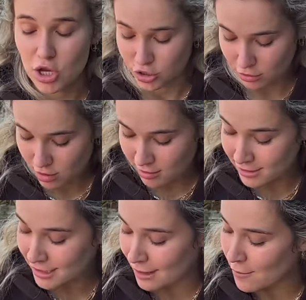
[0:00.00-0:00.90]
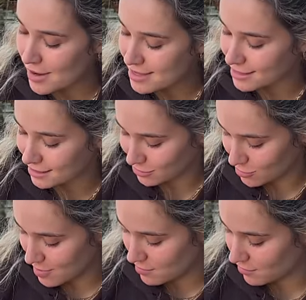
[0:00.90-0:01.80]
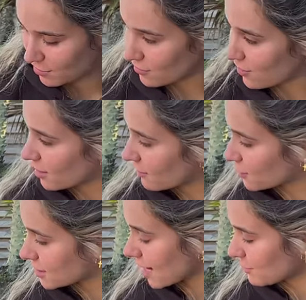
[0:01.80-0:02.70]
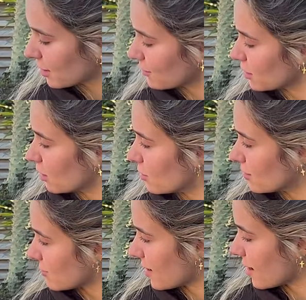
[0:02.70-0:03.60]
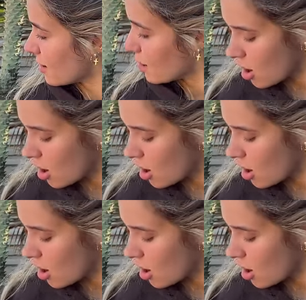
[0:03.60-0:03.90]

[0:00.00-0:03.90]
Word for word: So Cody's gonna meet this little baby for the very first time. Come here, Cody Bear.